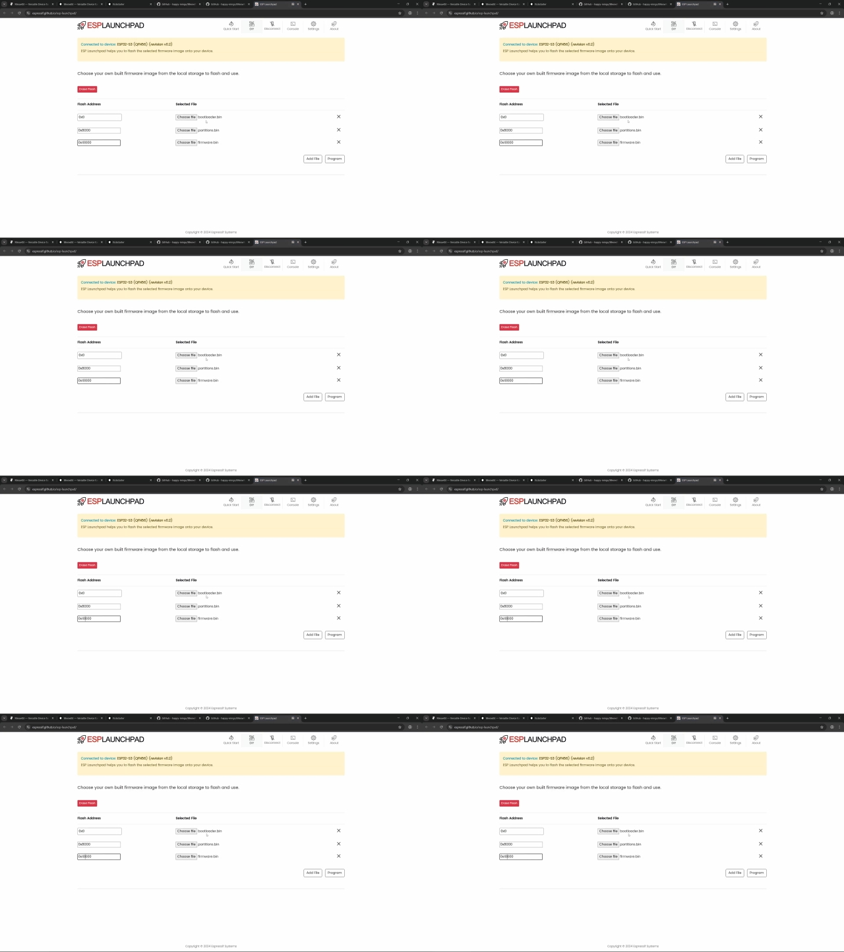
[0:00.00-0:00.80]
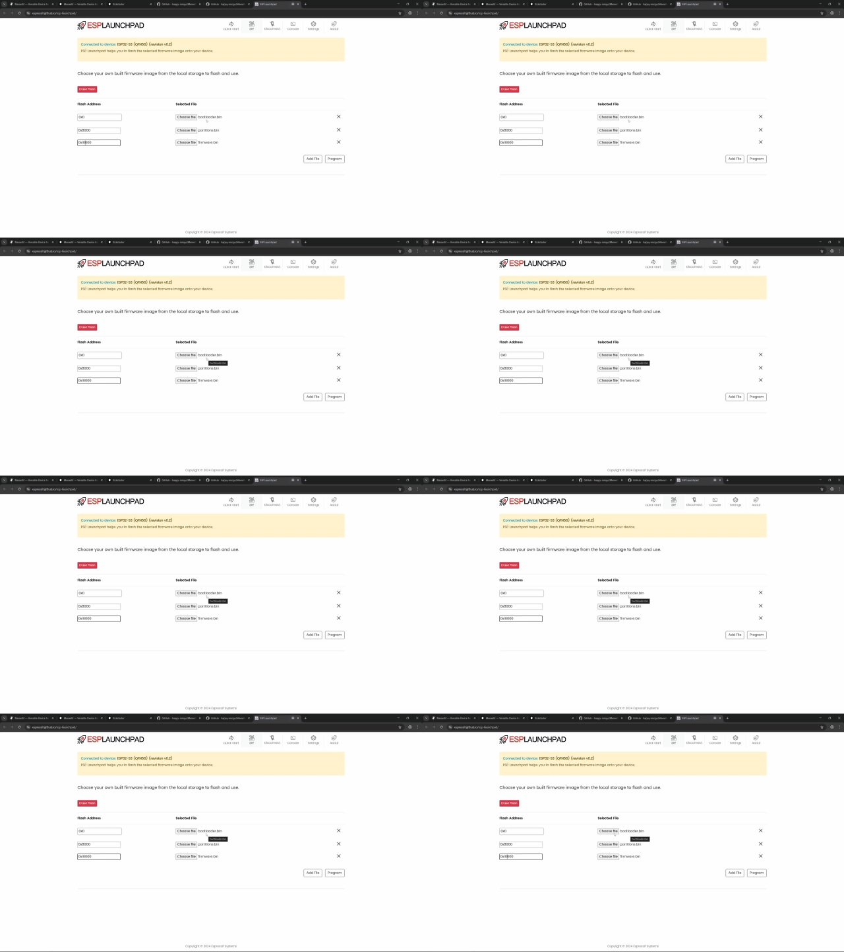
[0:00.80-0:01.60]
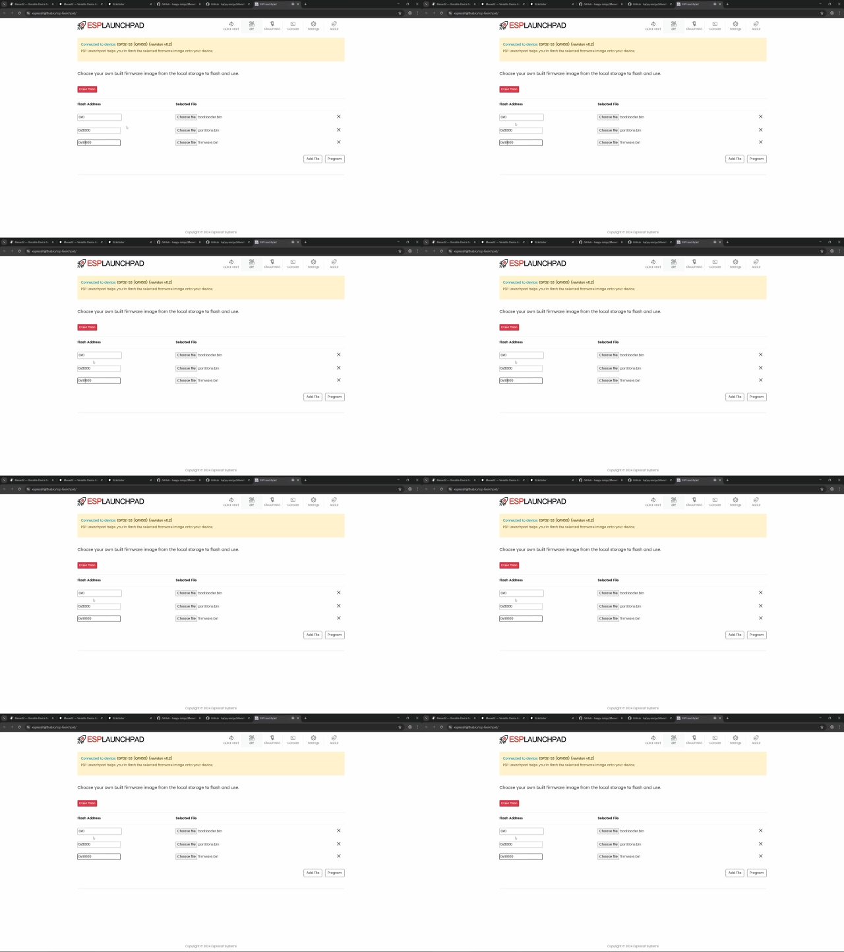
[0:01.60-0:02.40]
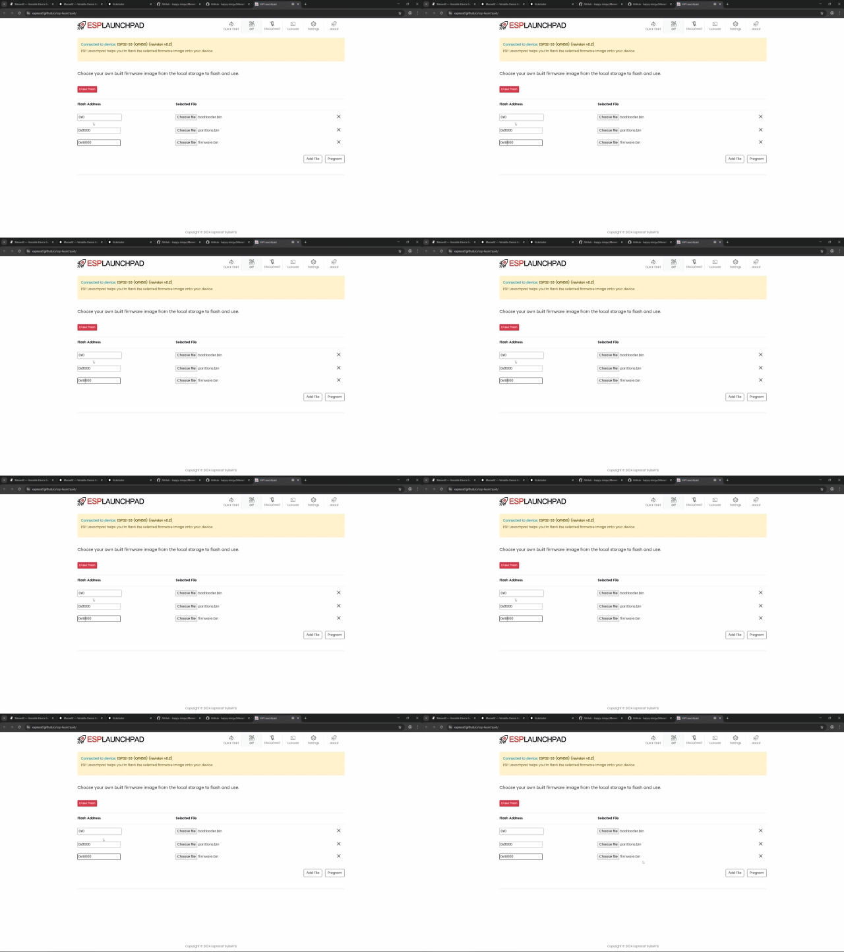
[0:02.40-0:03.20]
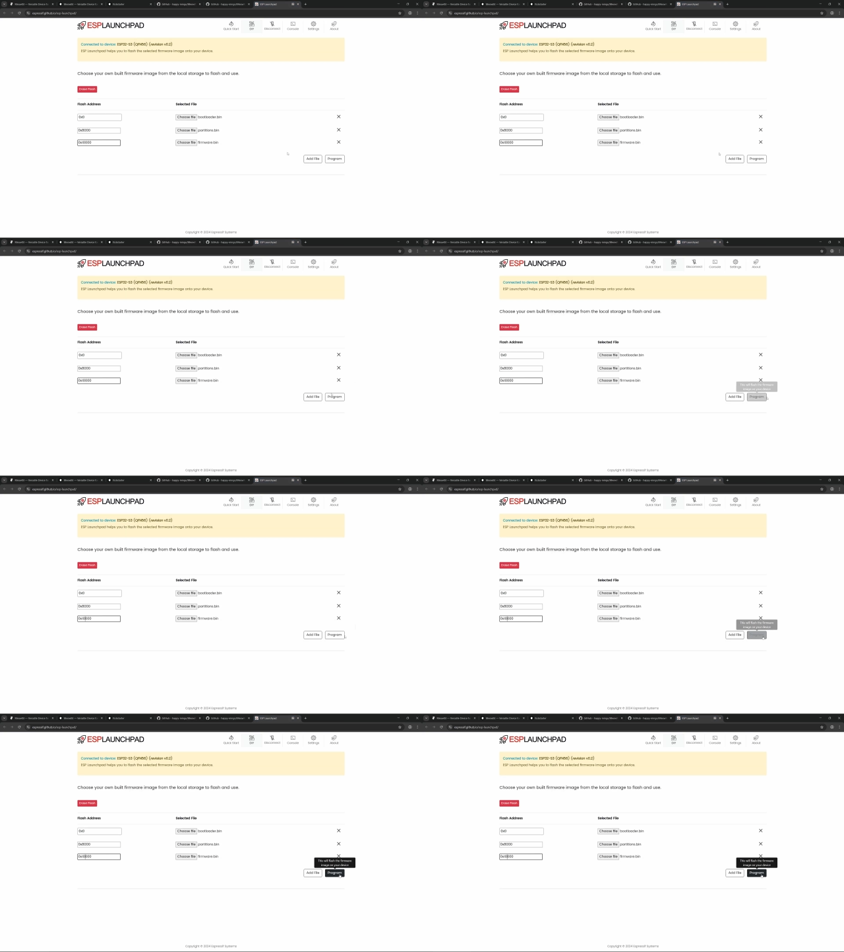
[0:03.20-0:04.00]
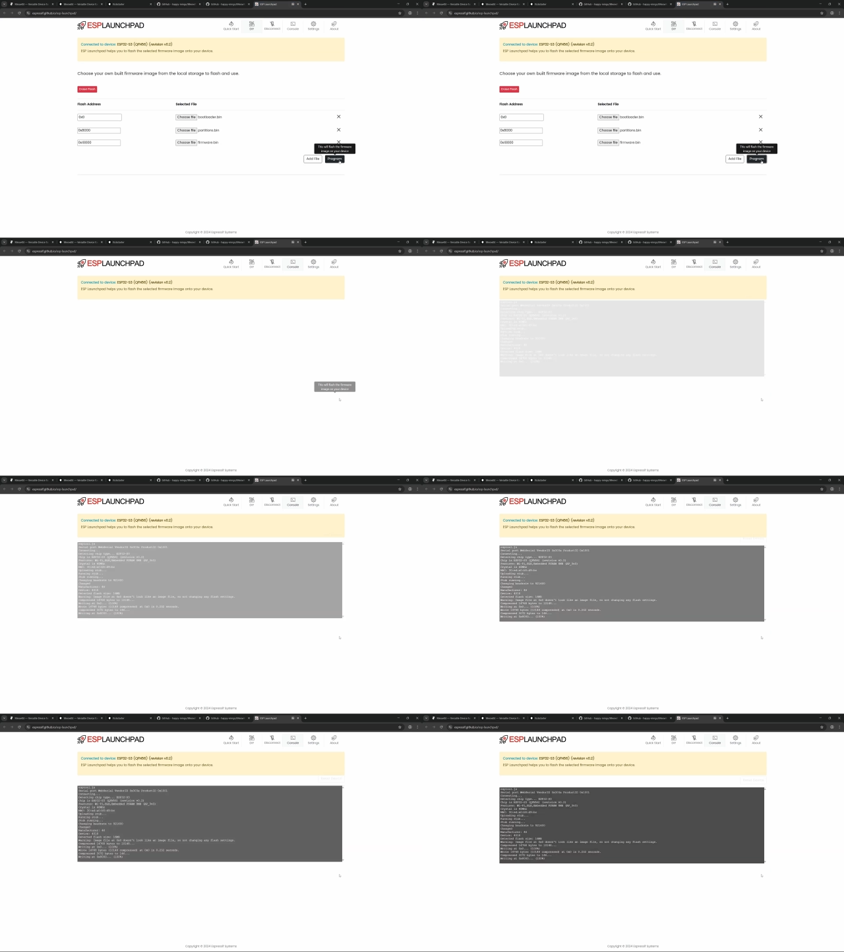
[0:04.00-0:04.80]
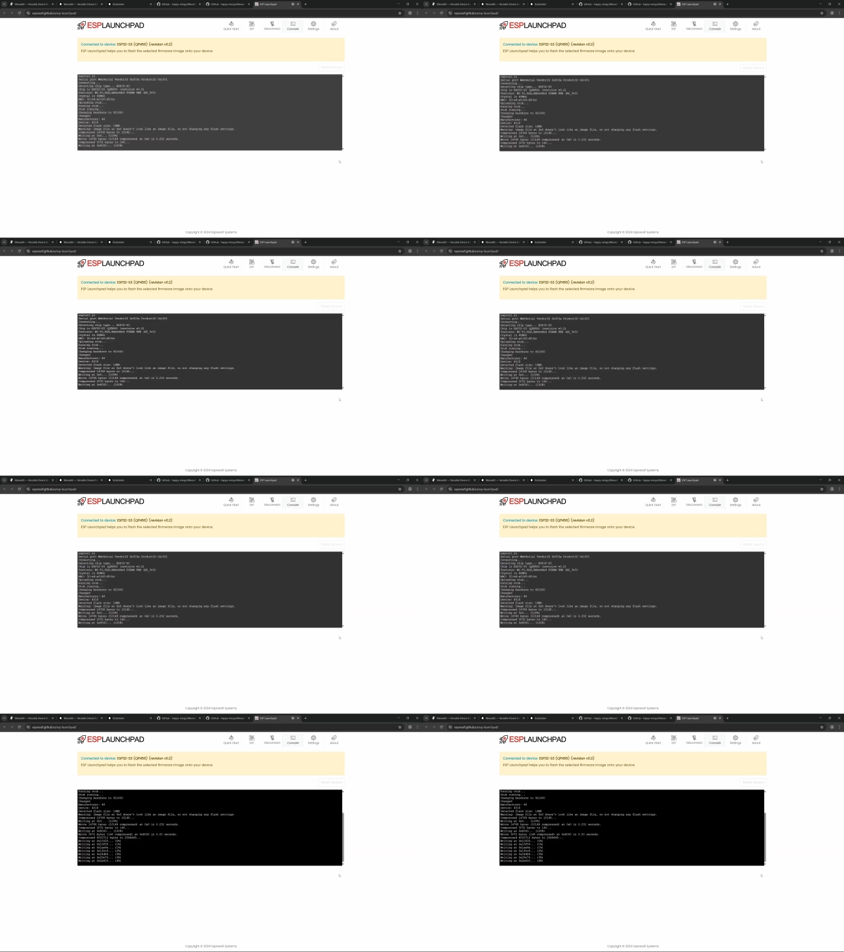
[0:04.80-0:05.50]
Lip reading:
Nobody's mouth can be seen.